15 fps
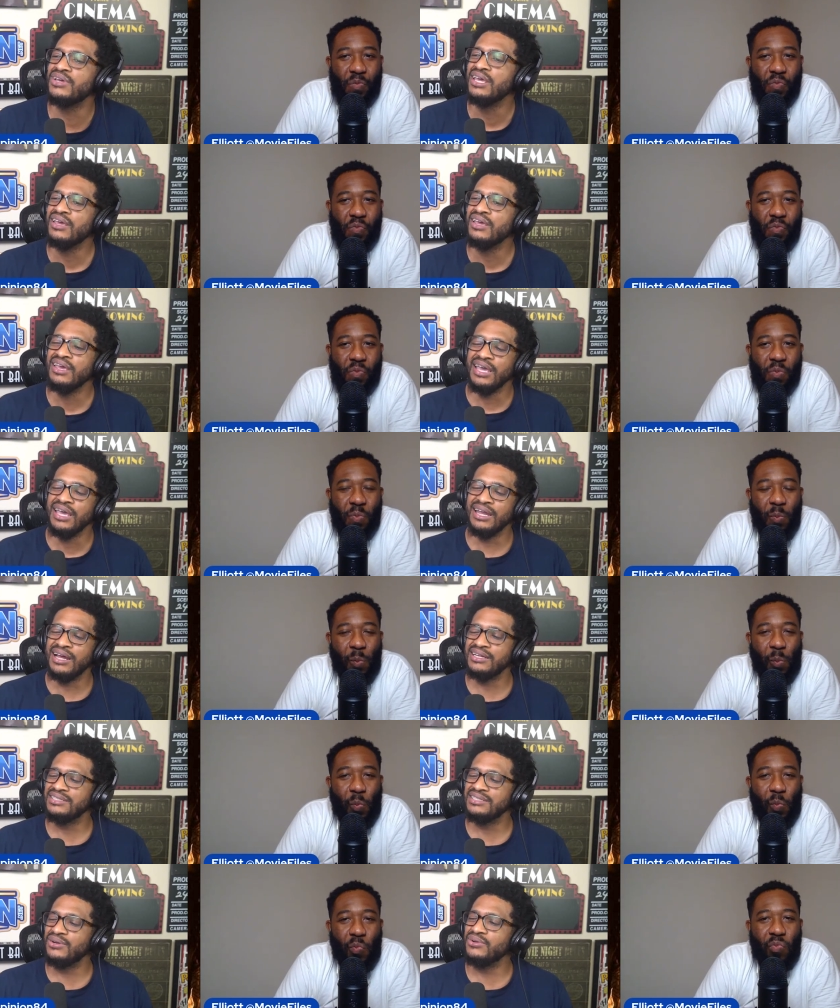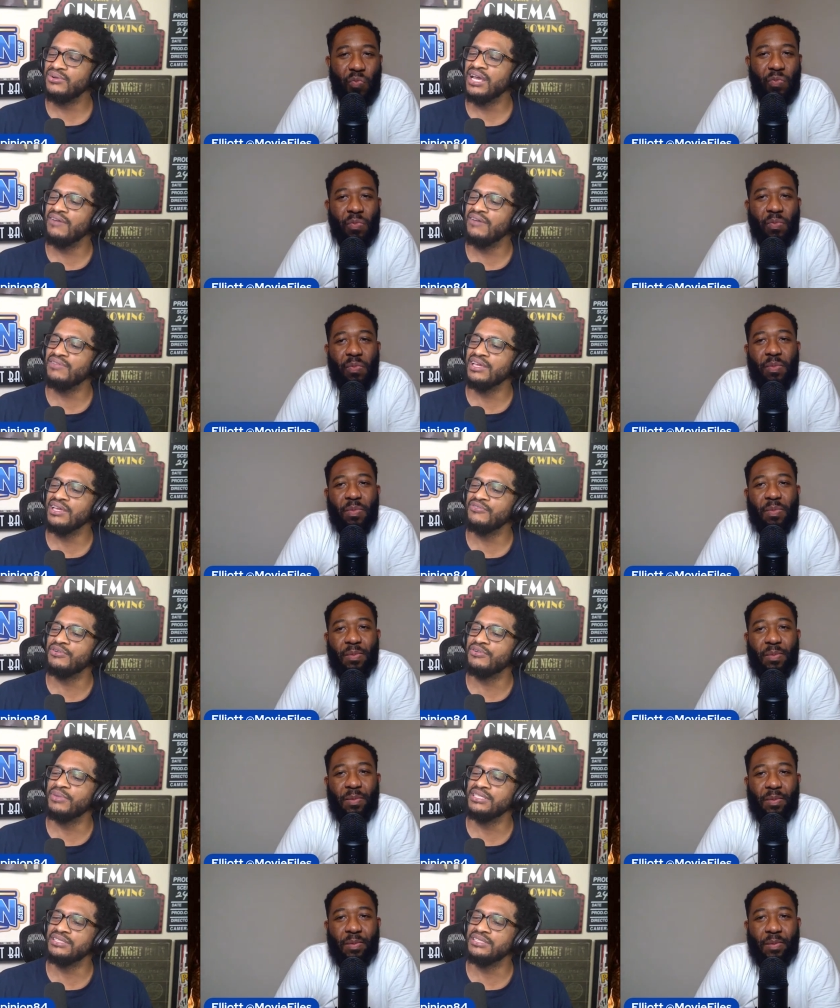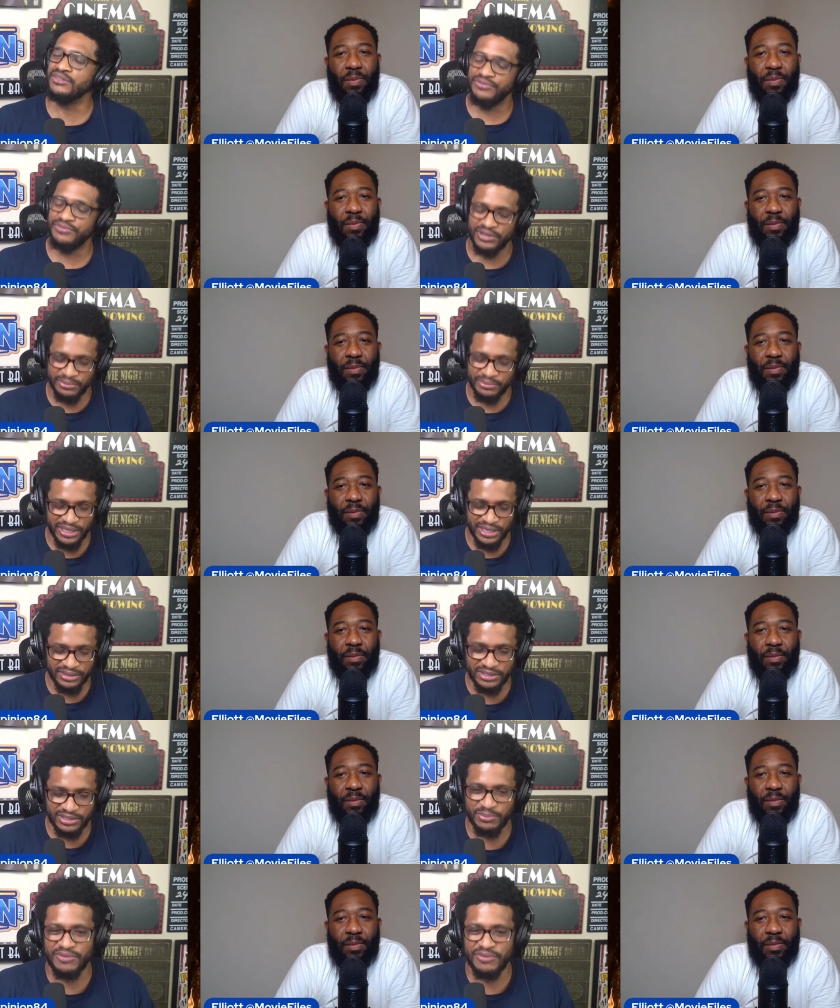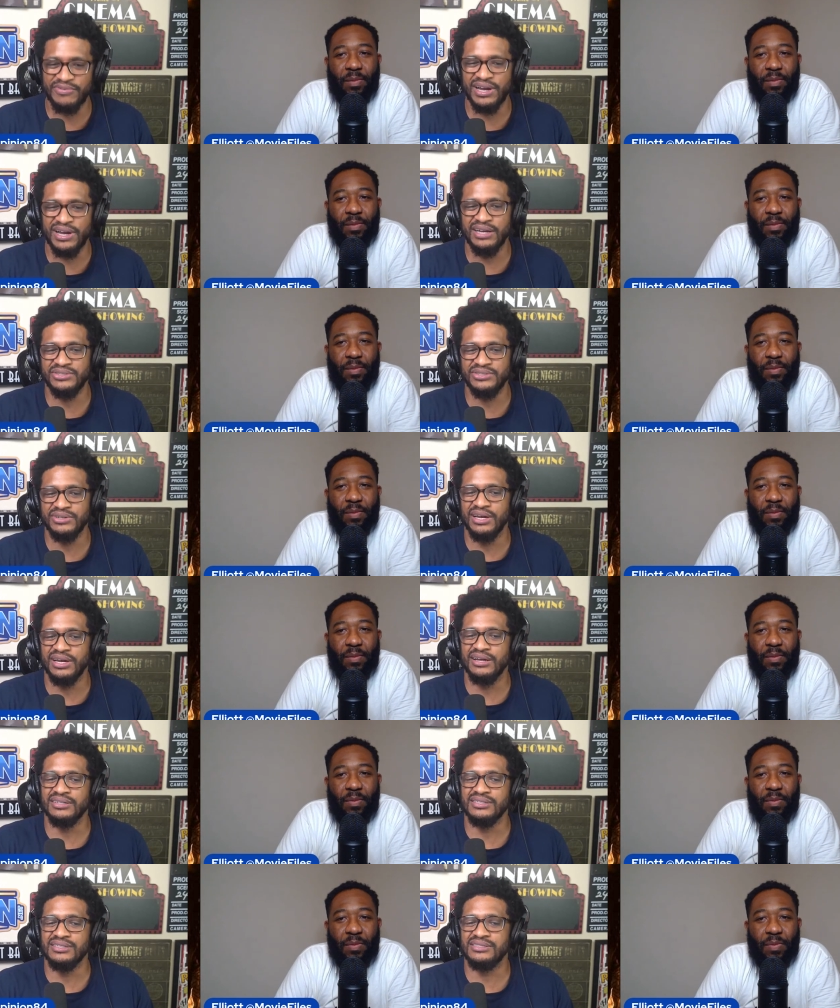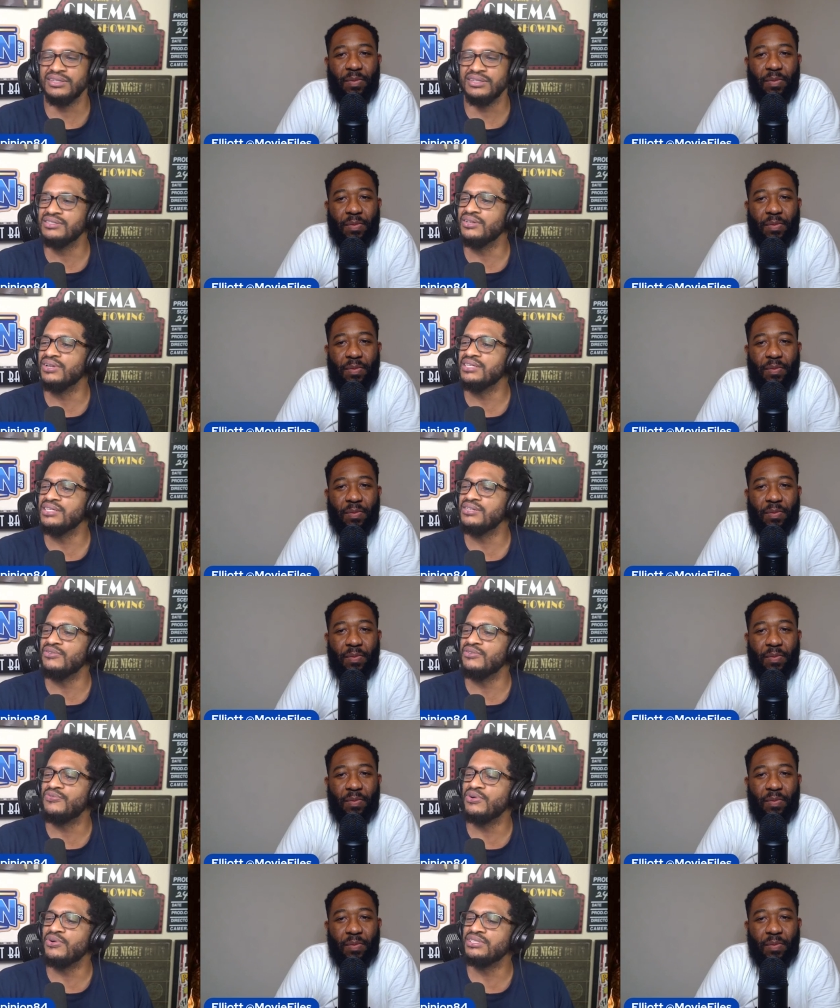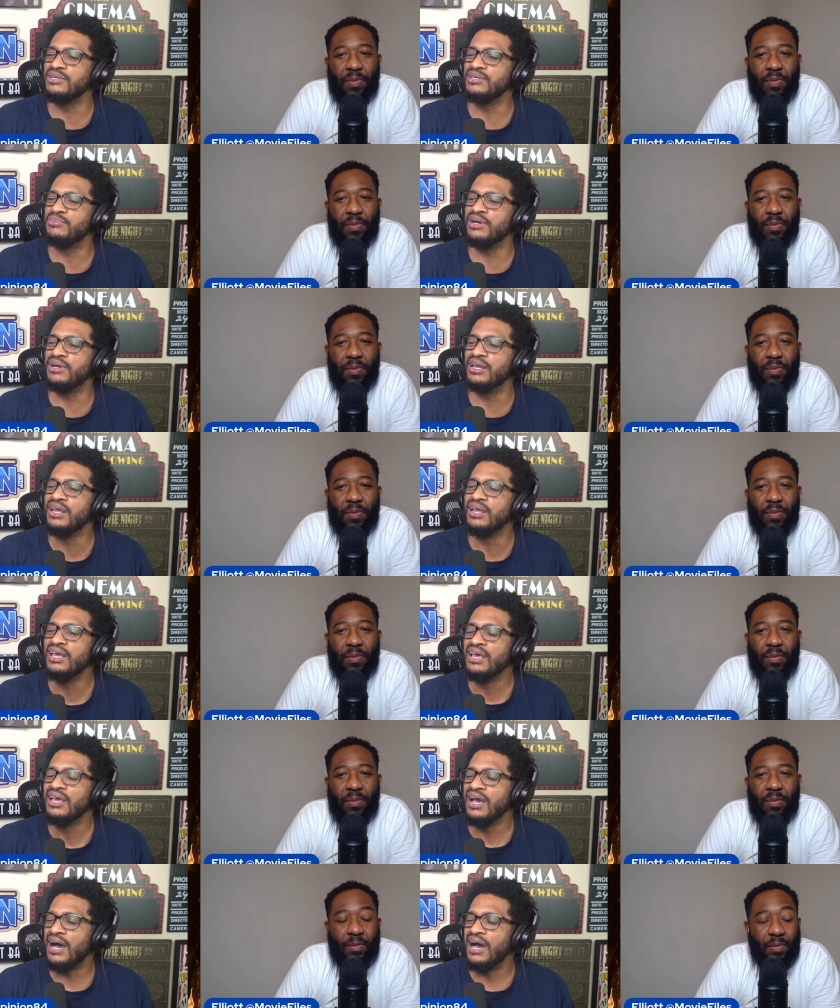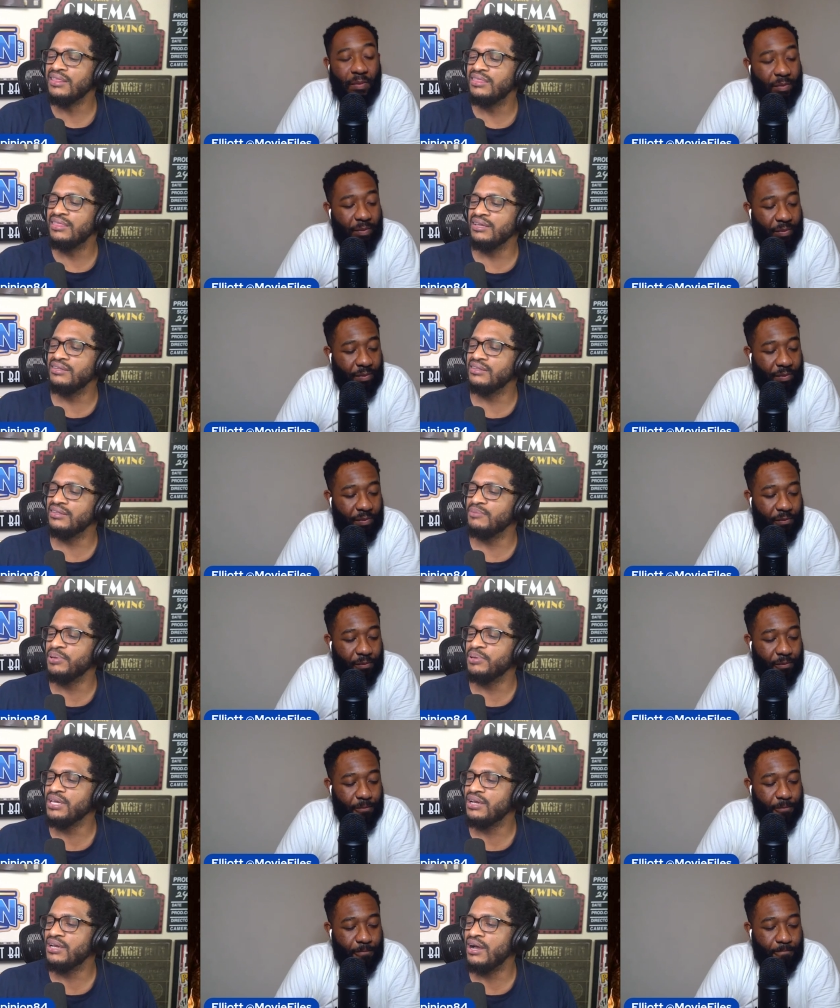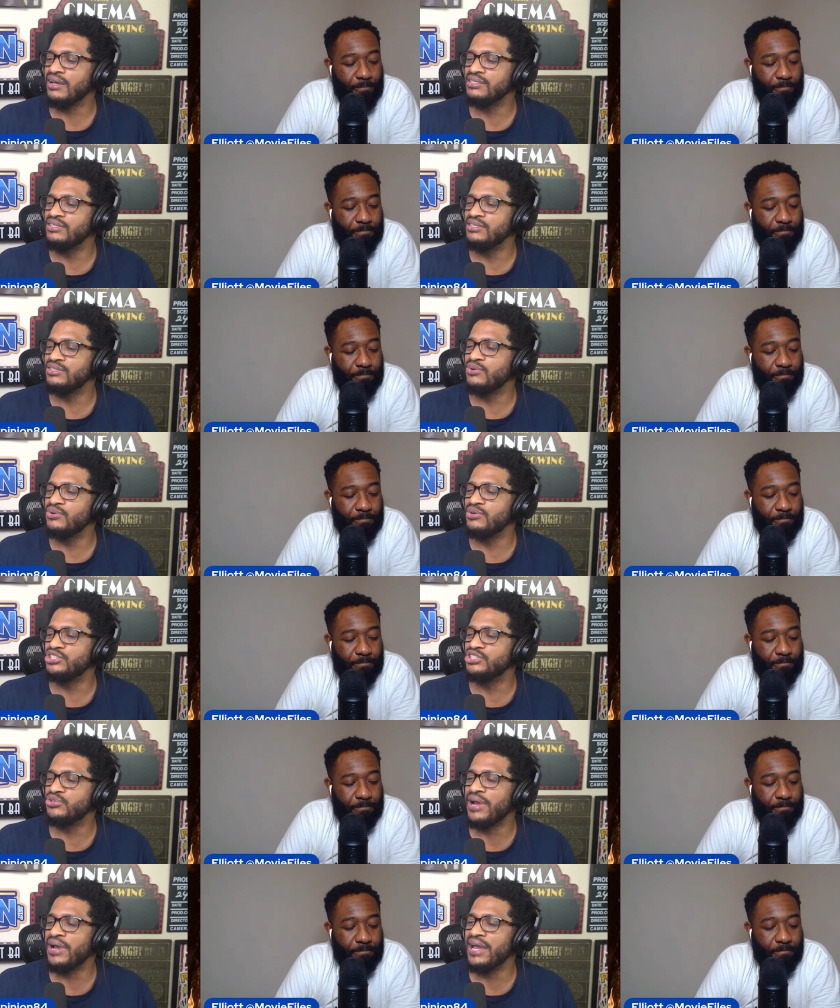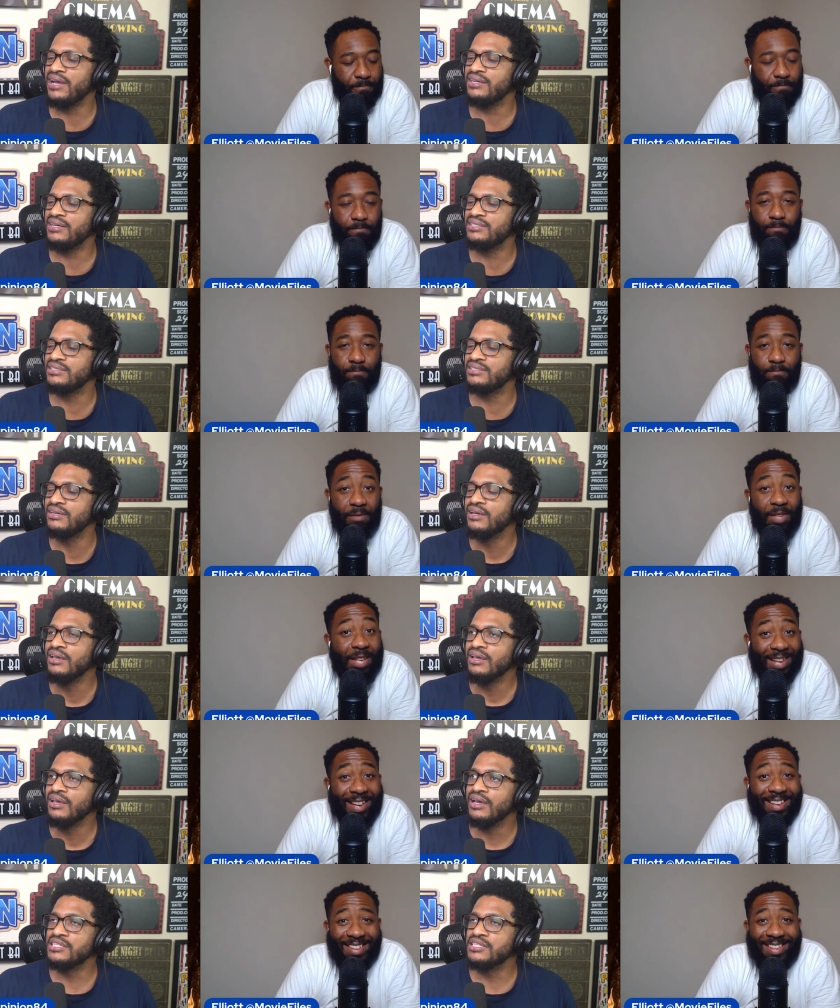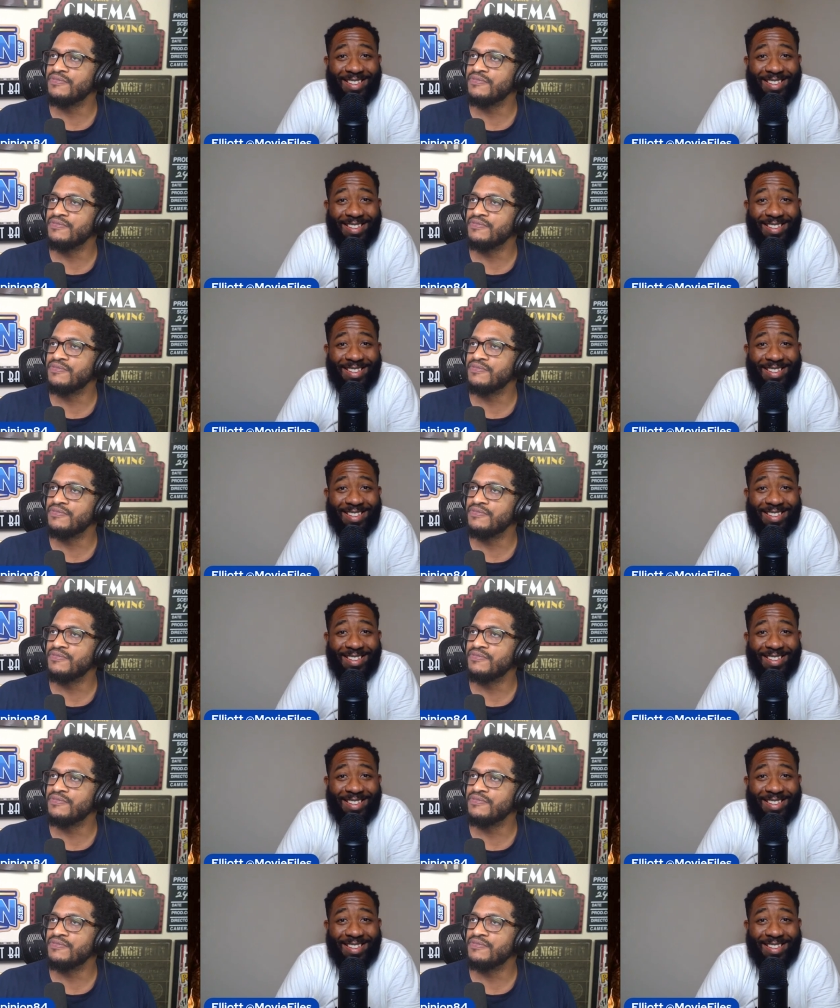Speaker 1: and I don't have the information in front of me to provide you guys, so that's unfortunate. But I think that Peacock is just doing trash as far